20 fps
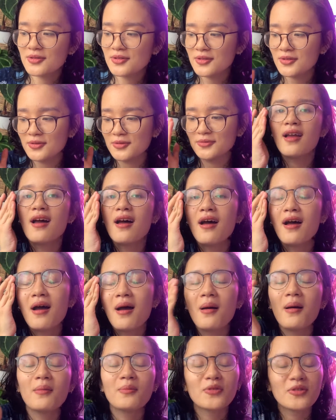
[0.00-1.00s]
so
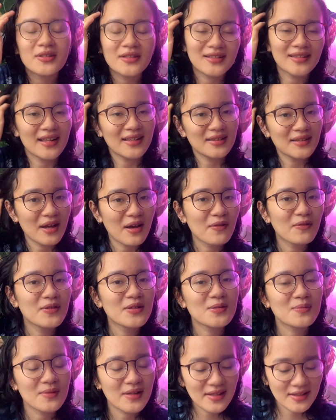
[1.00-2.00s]
I'm really glad to have
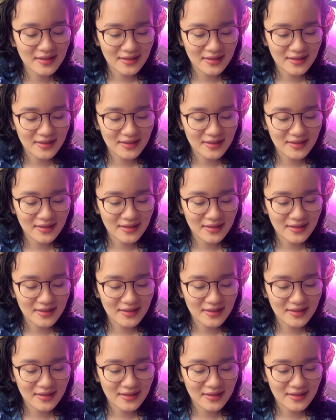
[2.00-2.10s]
this plant.